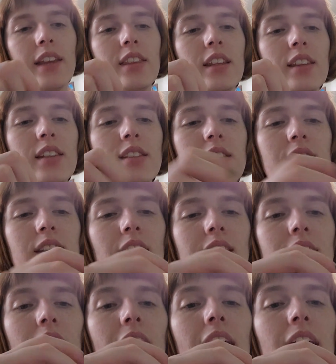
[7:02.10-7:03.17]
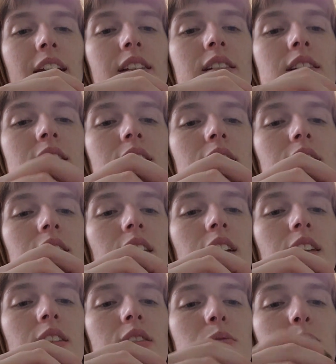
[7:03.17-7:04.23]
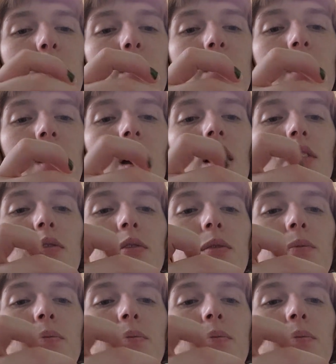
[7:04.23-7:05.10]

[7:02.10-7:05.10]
I think this is like the end that has broken off.